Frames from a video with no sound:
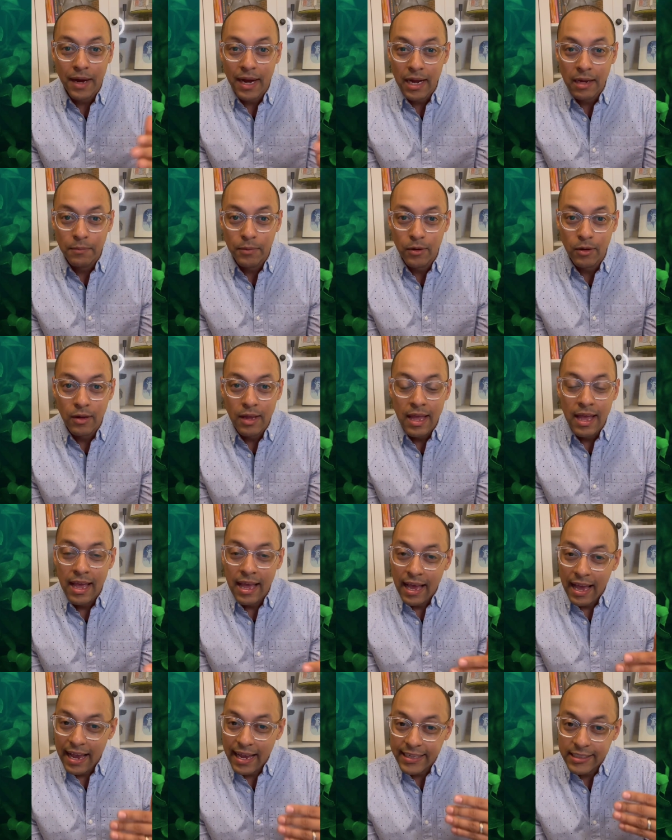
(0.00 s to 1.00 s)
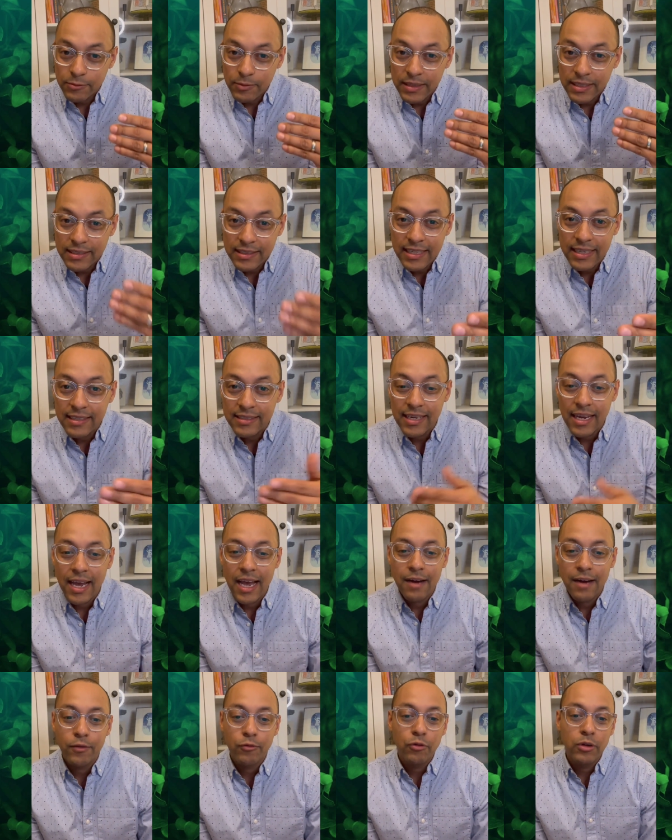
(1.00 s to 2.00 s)
Bible as we seek to
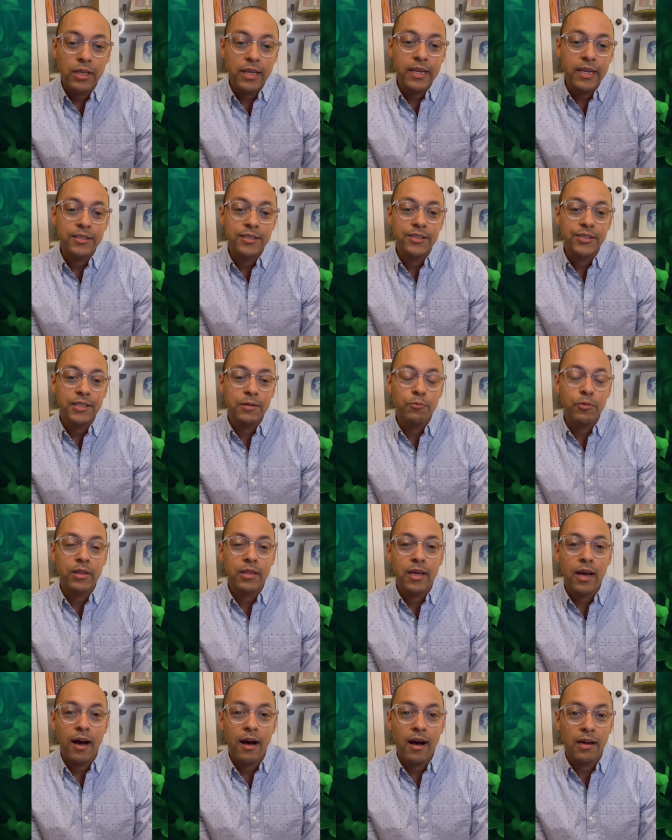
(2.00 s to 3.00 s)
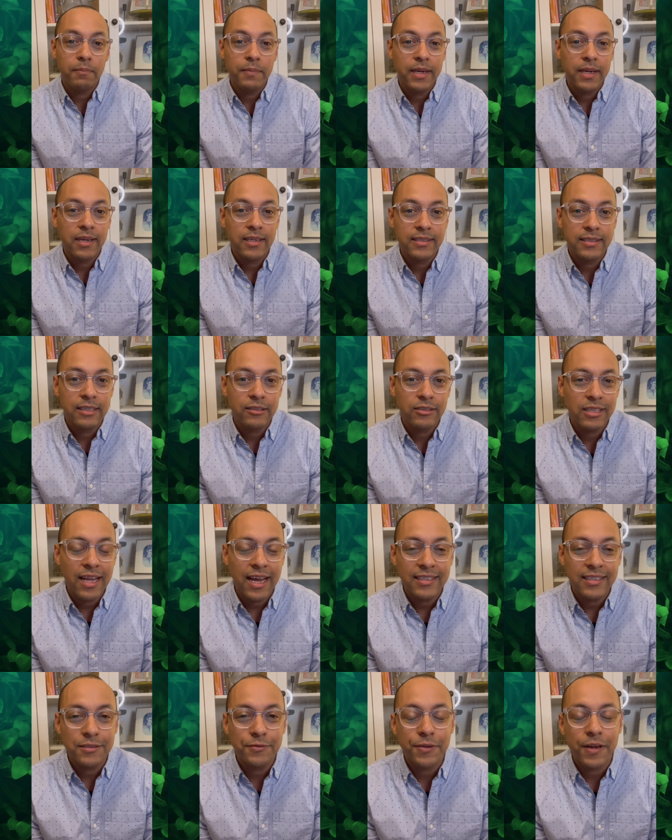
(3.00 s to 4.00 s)
have a relationship with God, because there's
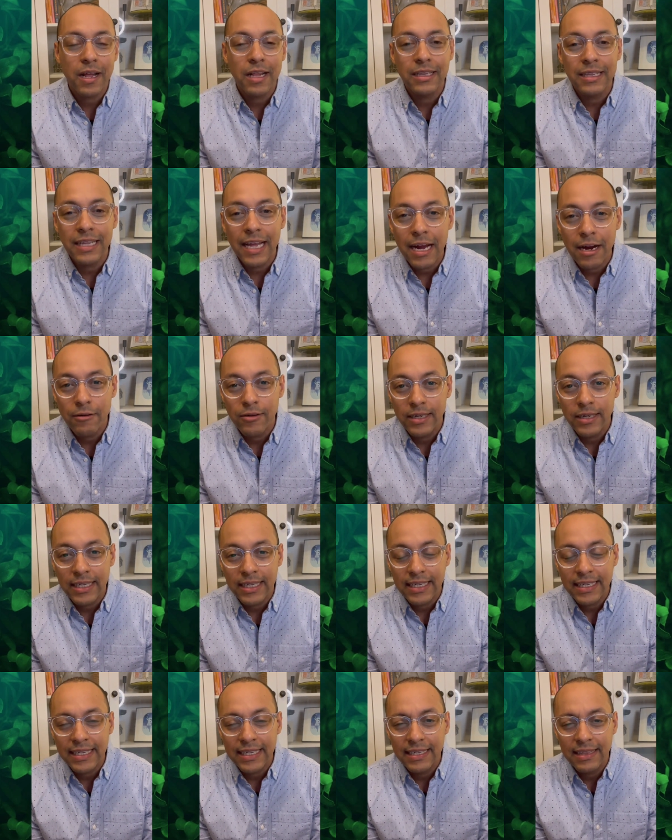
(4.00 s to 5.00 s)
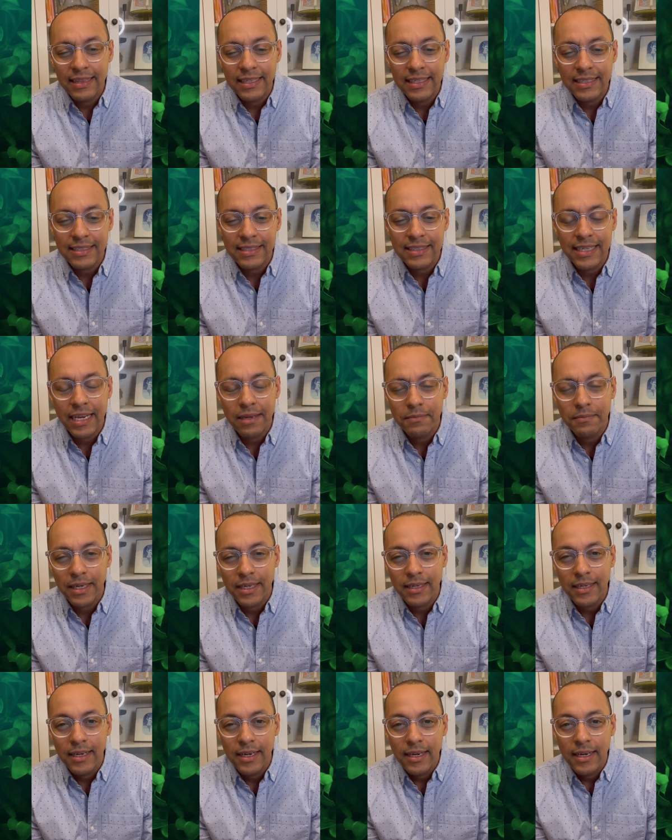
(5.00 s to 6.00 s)
lots of clarity in this
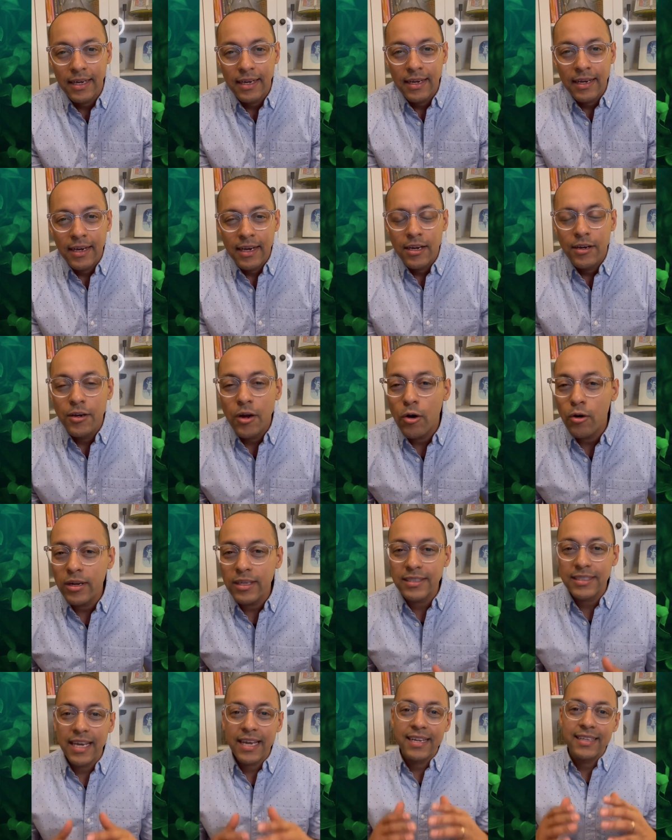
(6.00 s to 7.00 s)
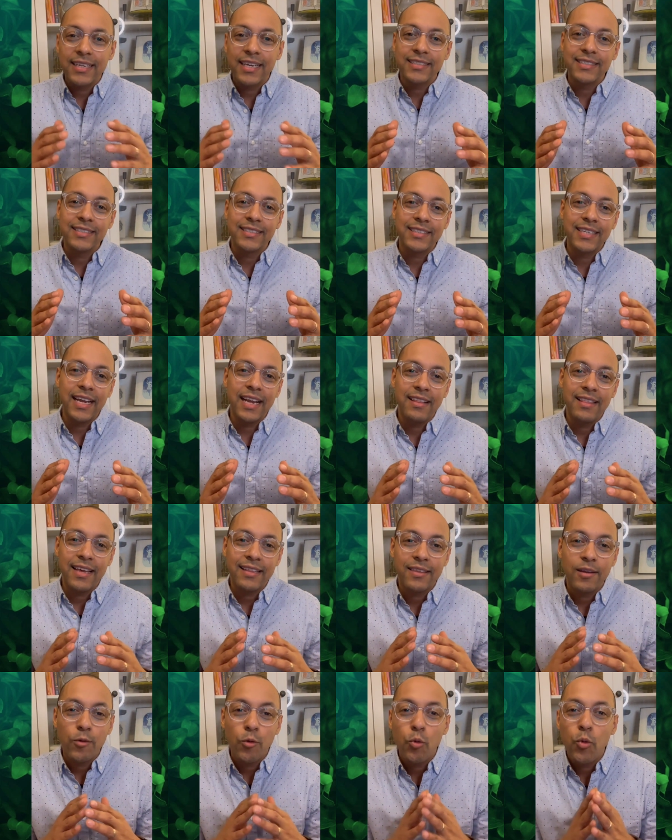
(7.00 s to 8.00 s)
statement. Notice that it doesn't say
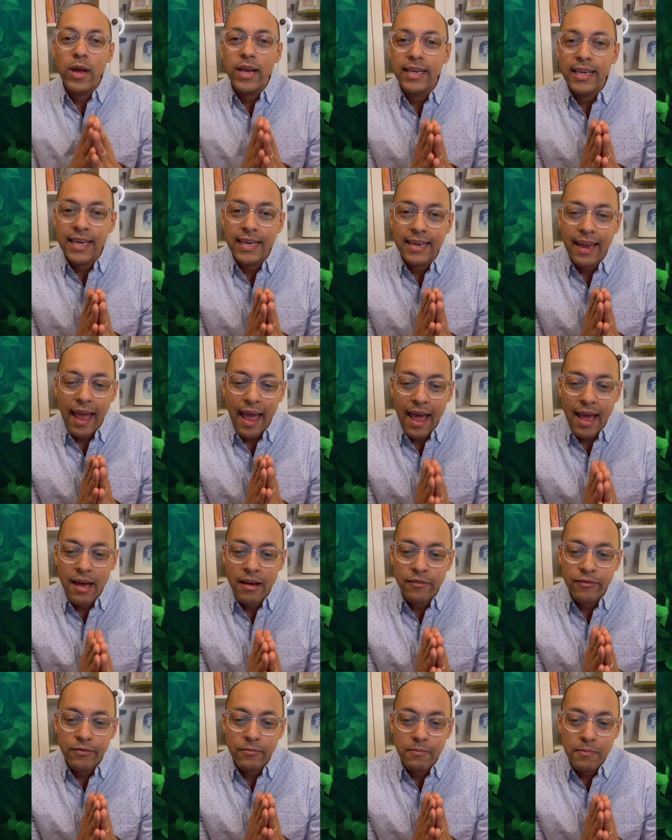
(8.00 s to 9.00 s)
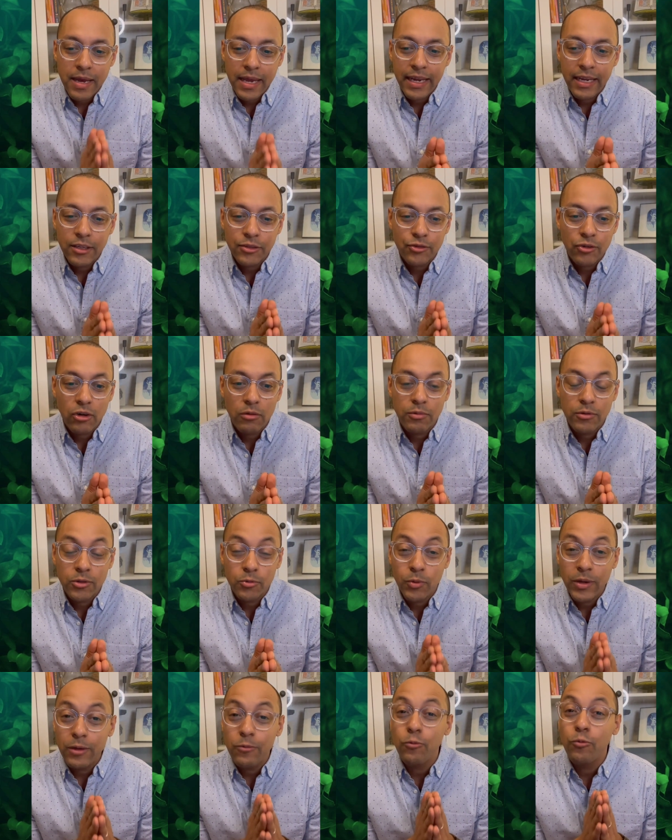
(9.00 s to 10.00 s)
that the wicked have many
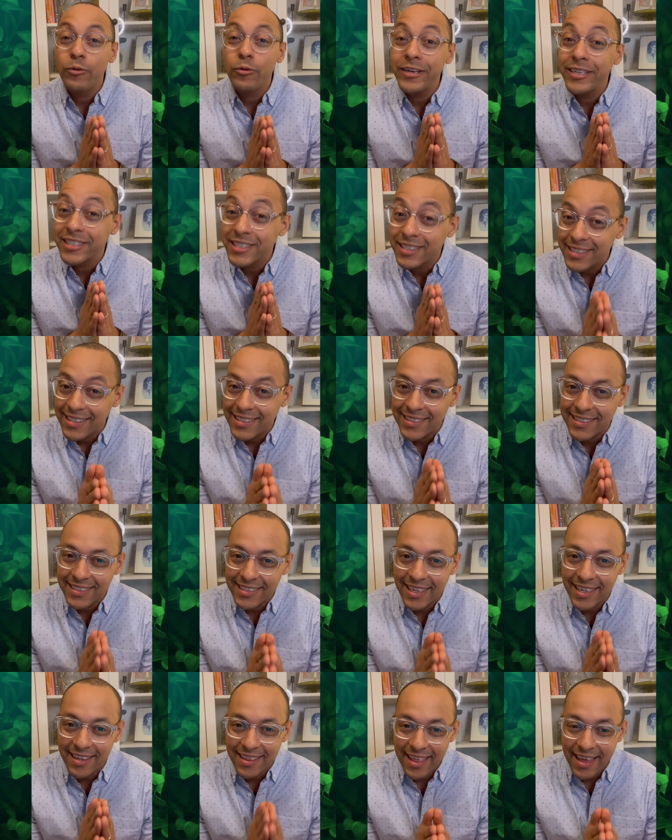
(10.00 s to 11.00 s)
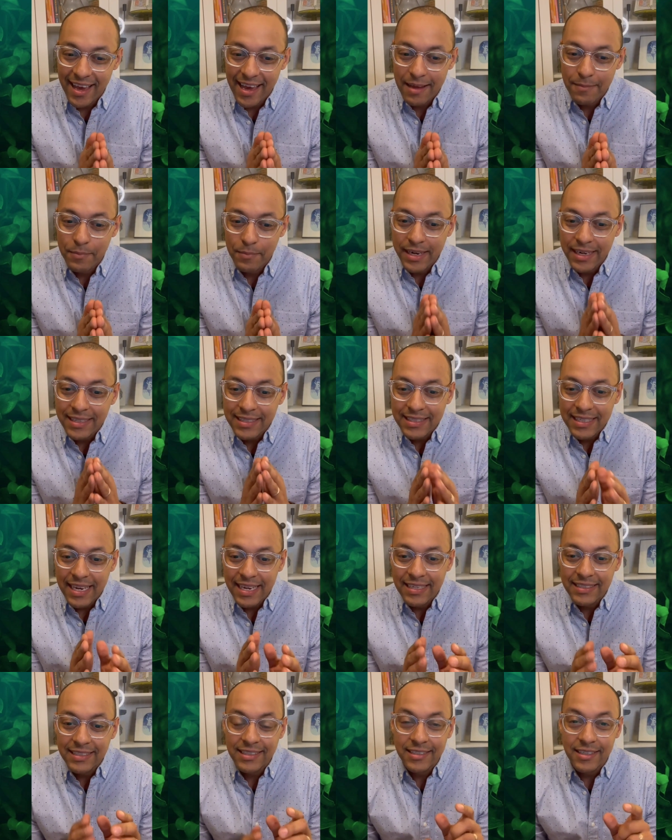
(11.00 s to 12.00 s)
troubles. We wish it said that, but it
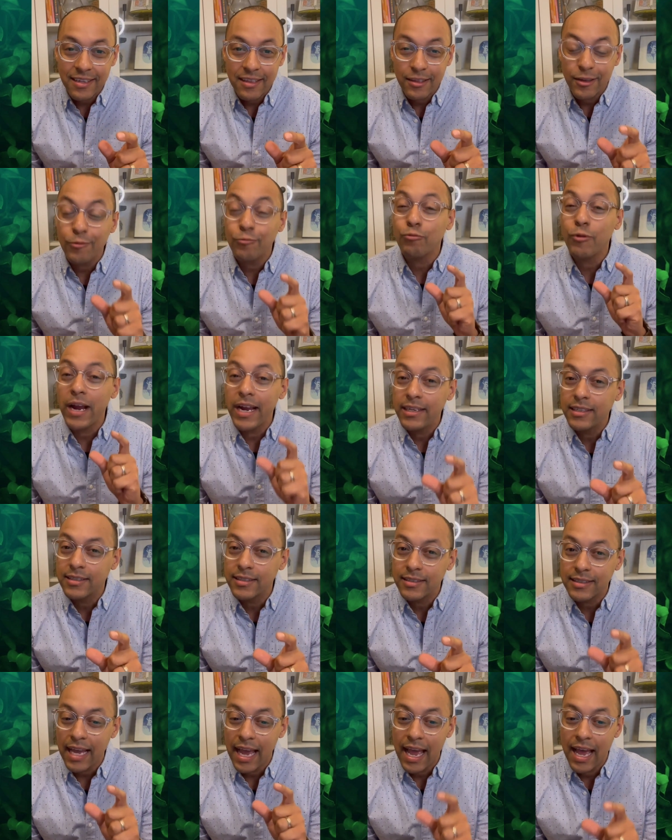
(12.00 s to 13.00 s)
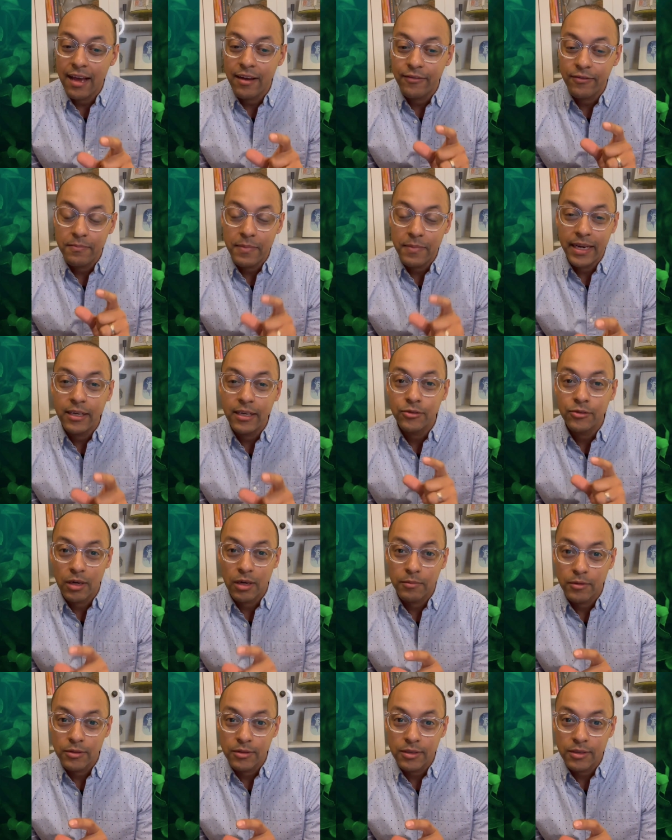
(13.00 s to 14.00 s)
says the righteous have many
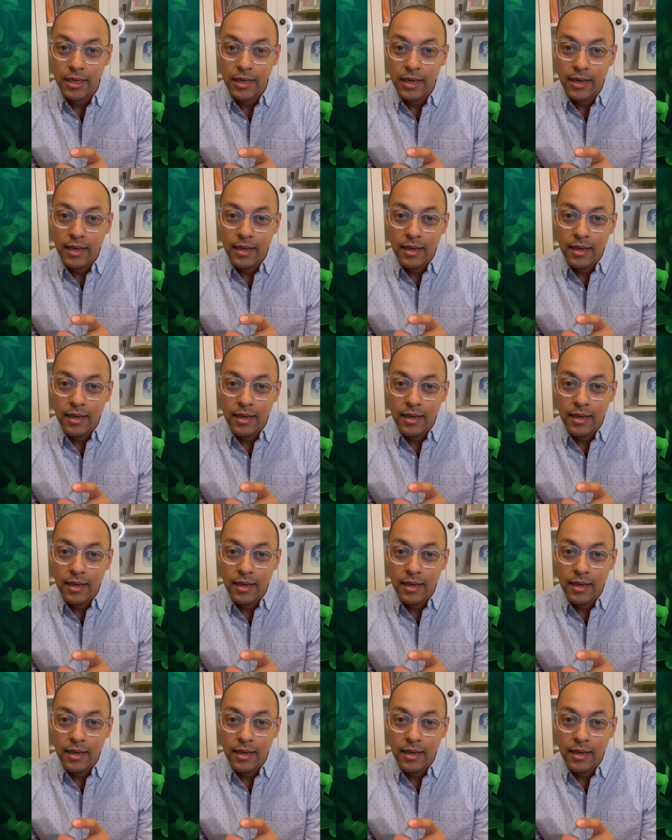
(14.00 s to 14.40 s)
troubles.